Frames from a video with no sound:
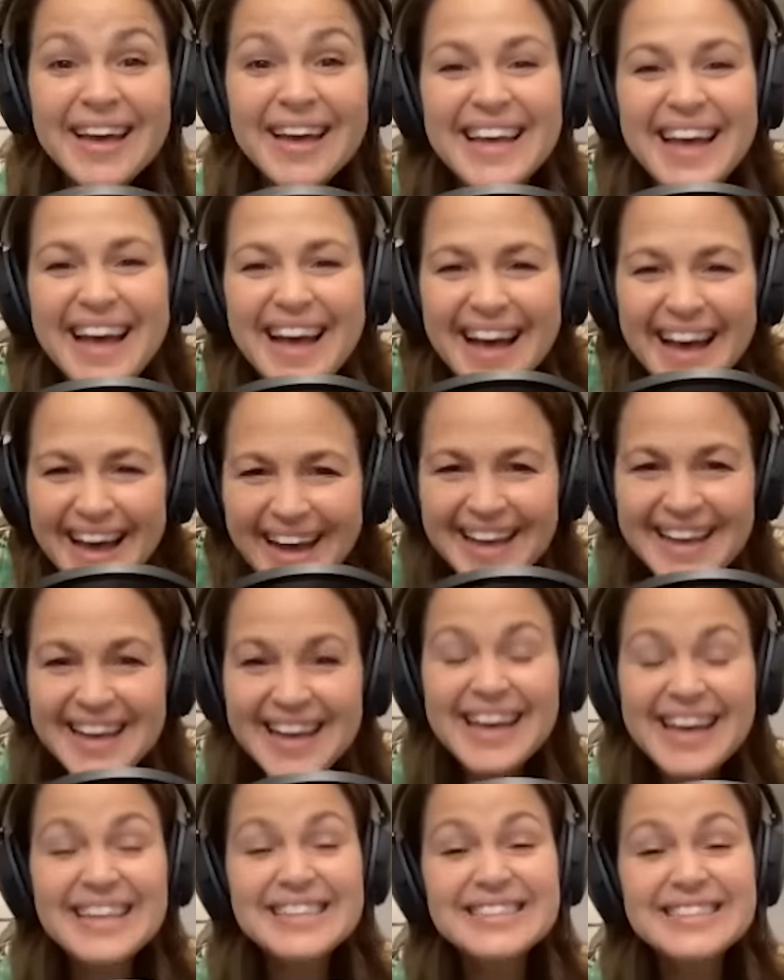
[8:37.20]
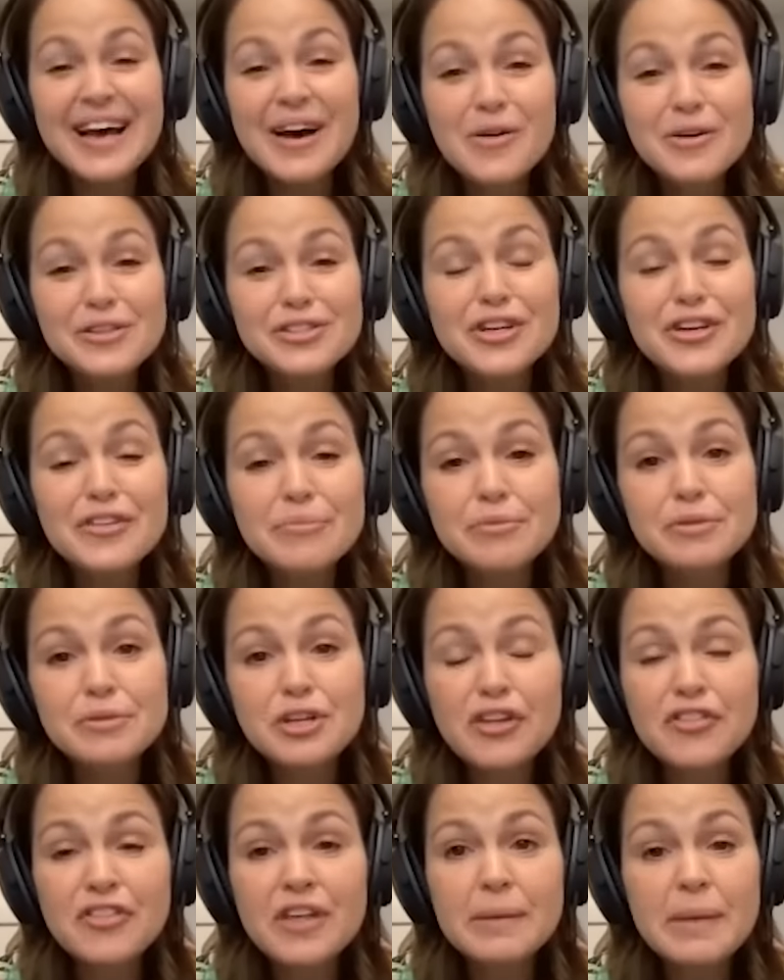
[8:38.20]
is that also? Do, do
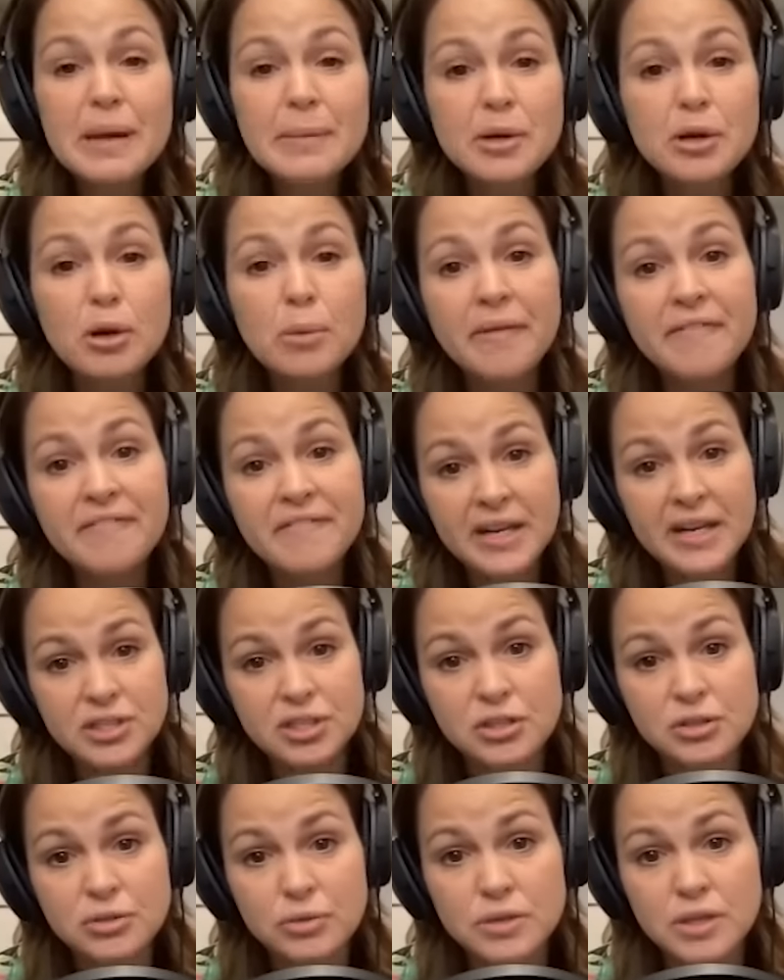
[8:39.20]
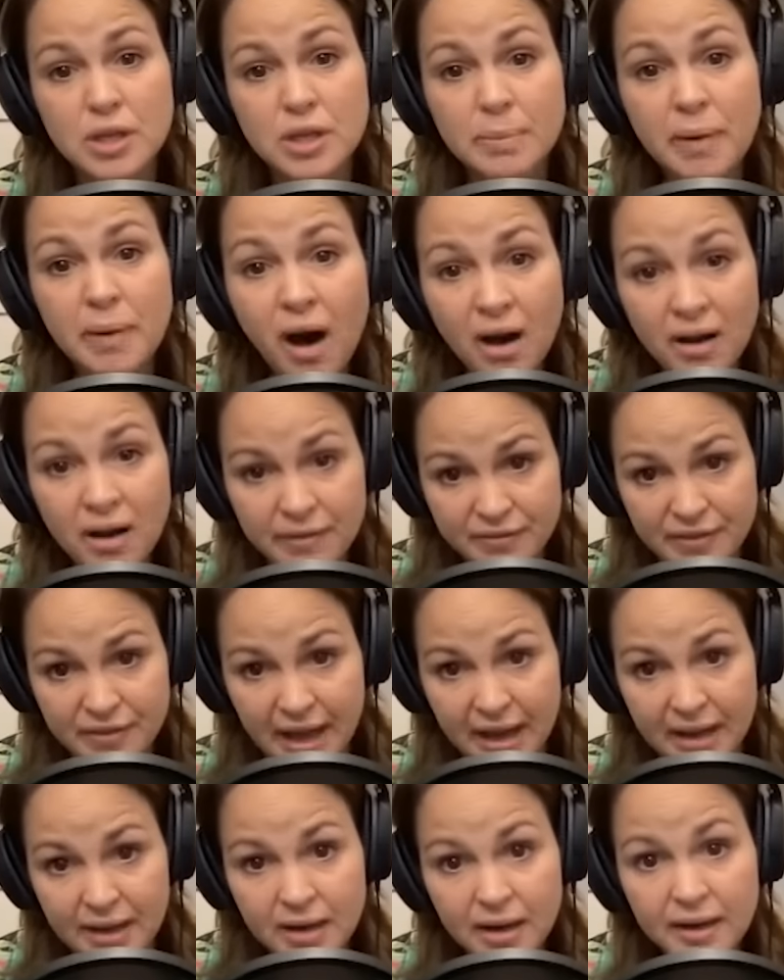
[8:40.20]
you think maybe your profession is also a part of
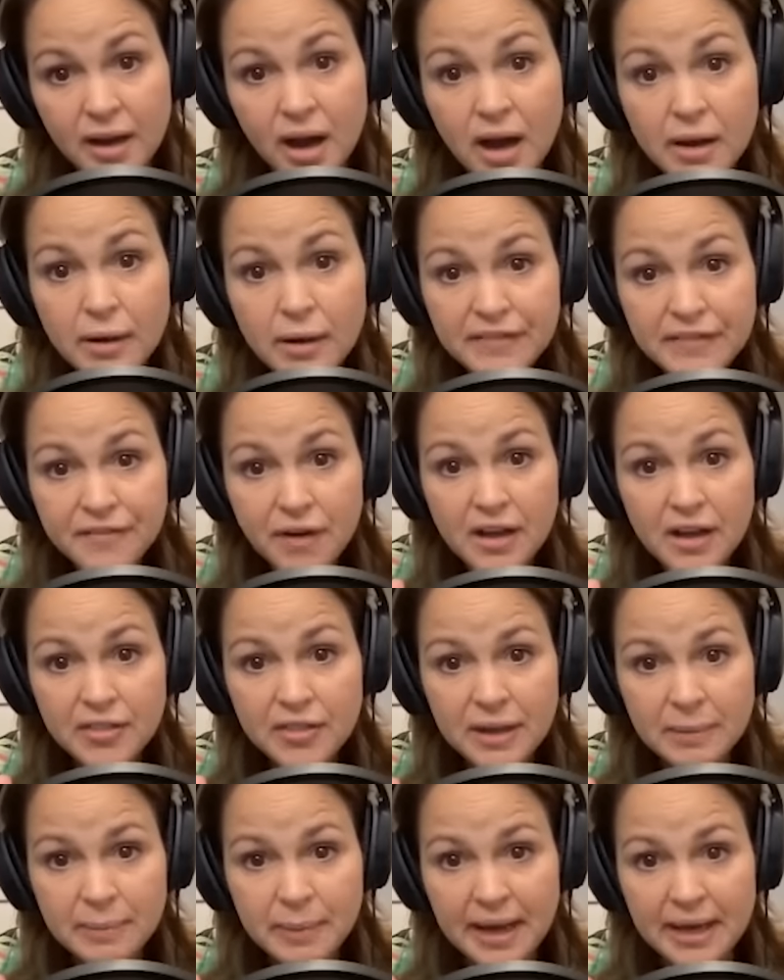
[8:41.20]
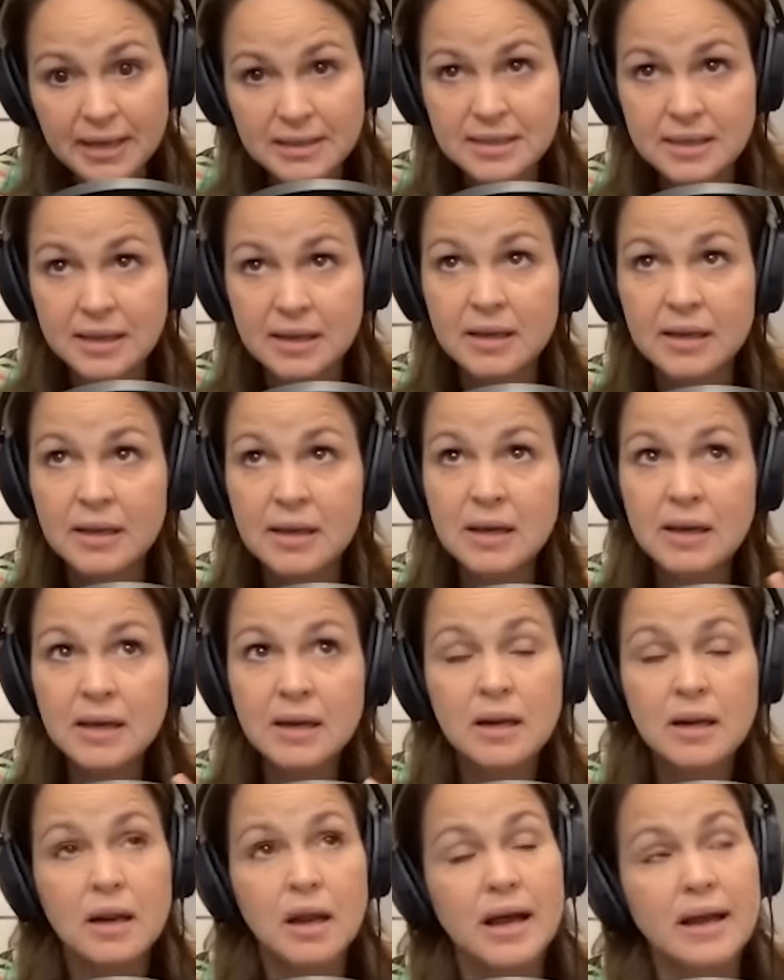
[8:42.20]
that? Like, I if I think back to
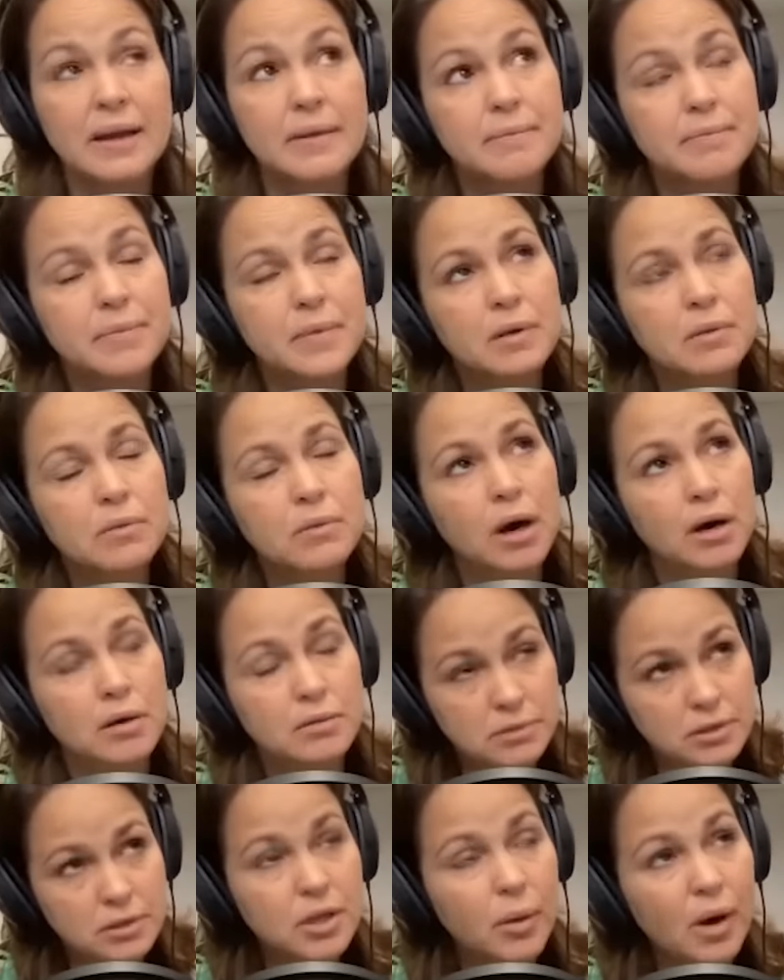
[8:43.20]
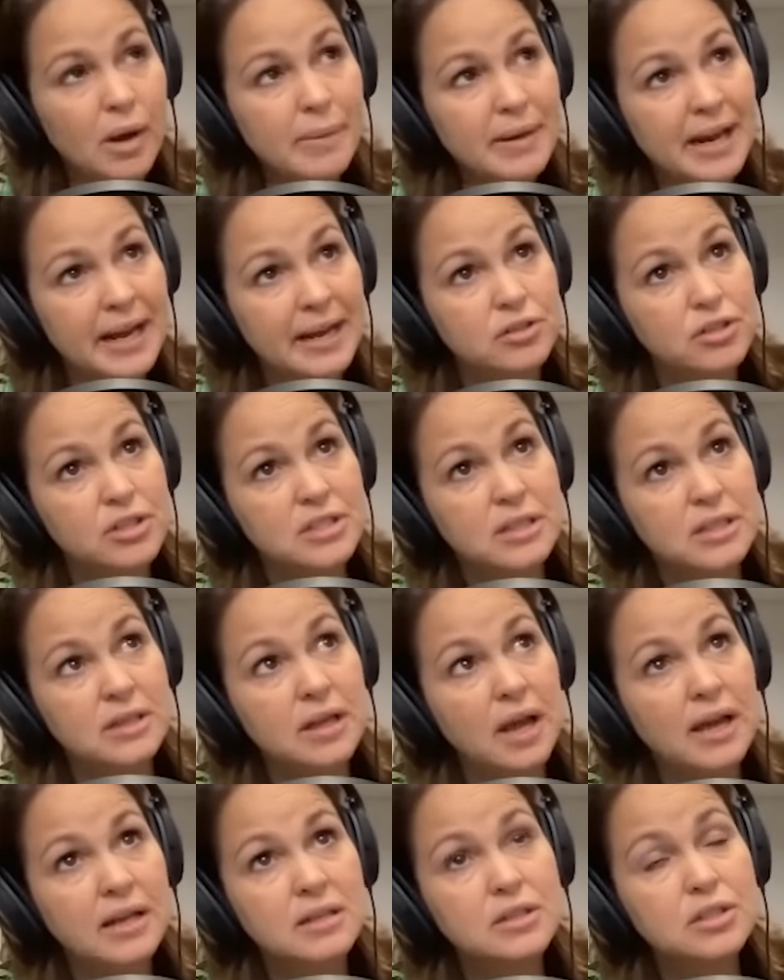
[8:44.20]
like well so i'm an actress and
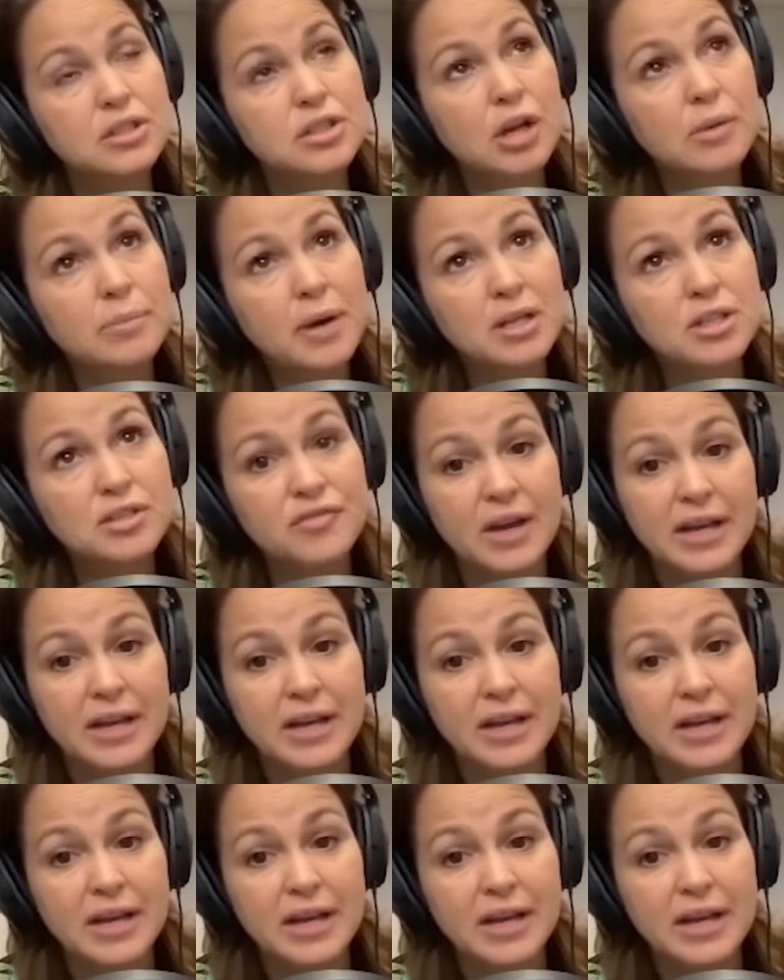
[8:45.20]
and so much mm.